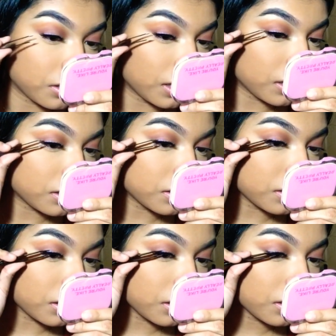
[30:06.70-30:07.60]
That's
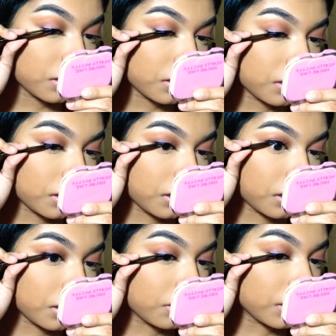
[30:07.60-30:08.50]
just like
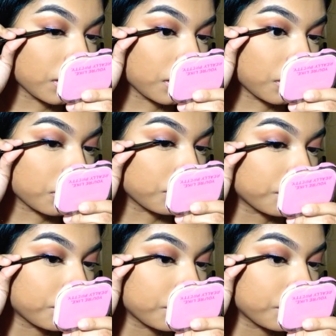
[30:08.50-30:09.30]
how I am.